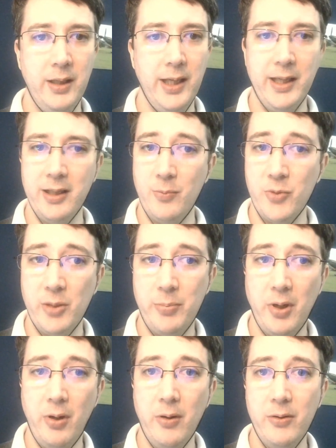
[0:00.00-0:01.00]
It comes up
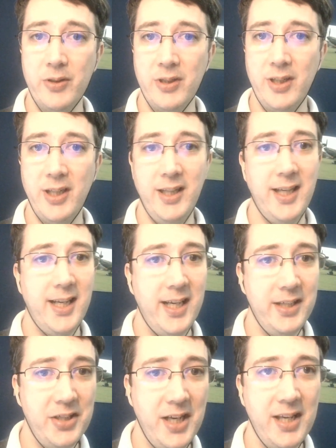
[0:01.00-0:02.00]
a lot in the N
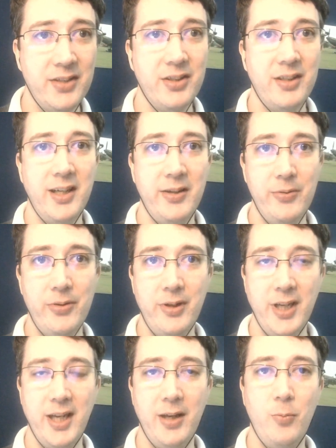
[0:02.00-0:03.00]
H S and
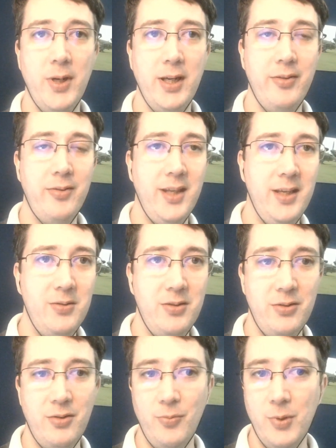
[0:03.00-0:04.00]
healthcare, where
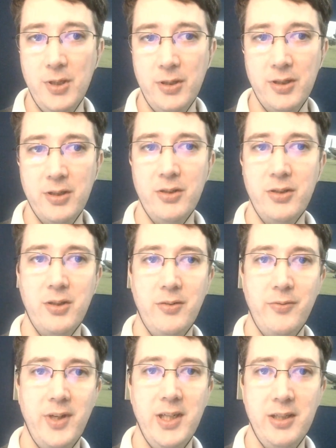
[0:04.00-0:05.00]
thousands of workers are
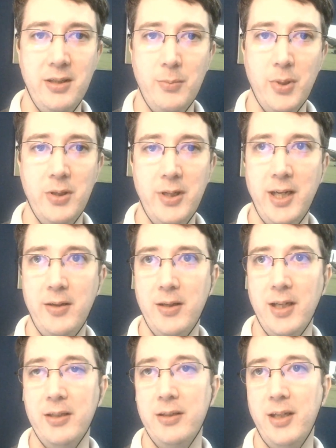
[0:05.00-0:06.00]
facing burnout
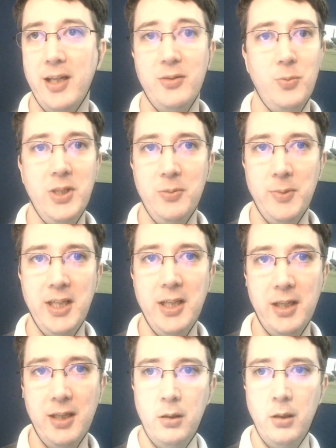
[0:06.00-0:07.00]
at, as we speak.
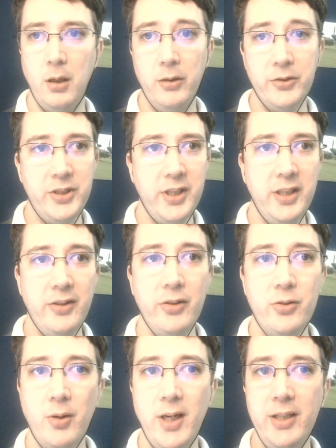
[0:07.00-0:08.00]
Last year, the
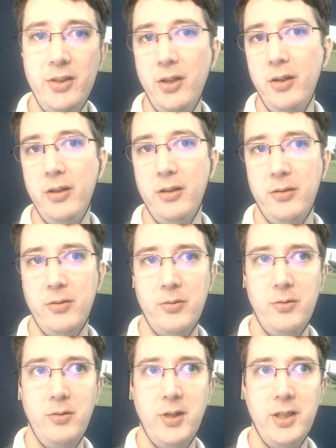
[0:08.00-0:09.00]
Trades Union
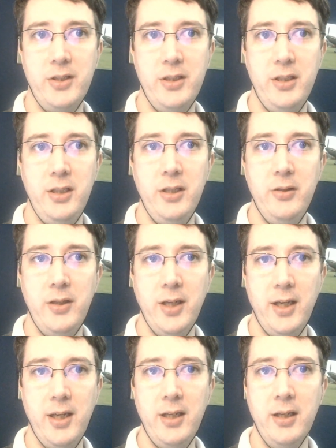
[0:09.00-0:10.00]
Congress in the U
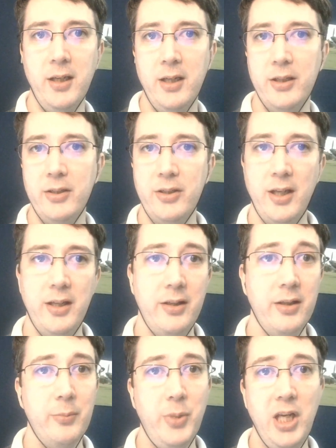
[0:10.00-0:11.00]
K said
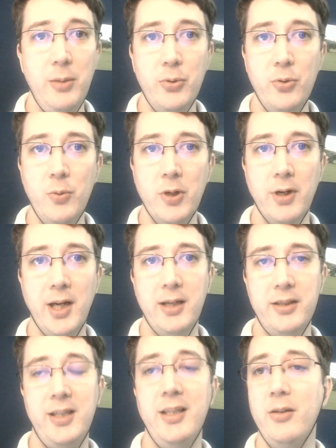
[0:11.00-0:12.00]
that people were
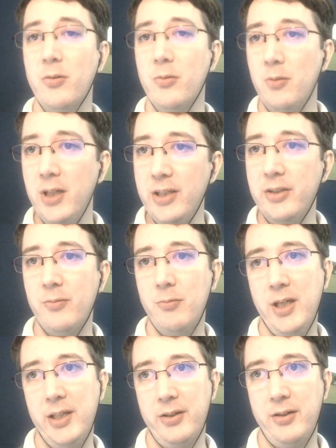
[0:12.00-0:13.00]
at increased
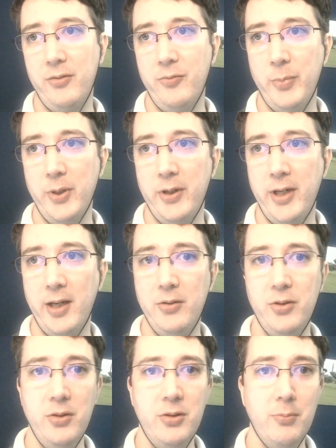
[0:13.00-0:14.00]
risk of burnout
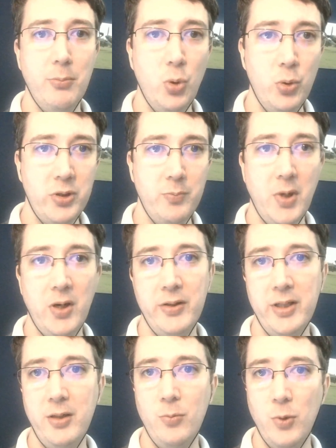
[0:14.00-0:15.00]
due to more
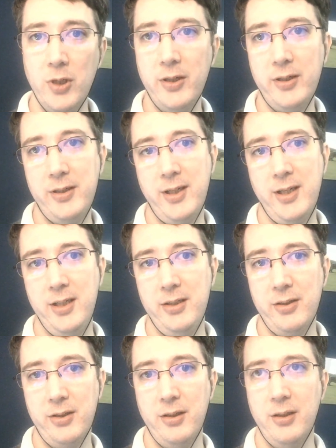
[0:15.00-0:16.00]
demanding work days.